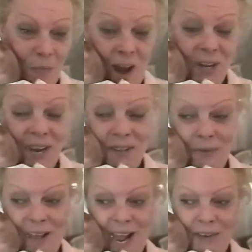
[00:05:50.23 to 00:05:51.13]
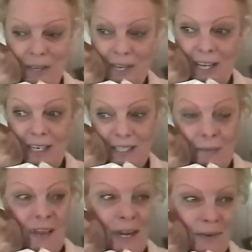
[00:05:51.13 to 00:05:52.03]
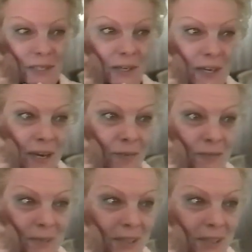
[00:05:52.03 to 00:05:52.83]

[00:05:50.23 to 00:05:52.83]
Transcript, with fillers: right now, the way I look at it, somebody was looking over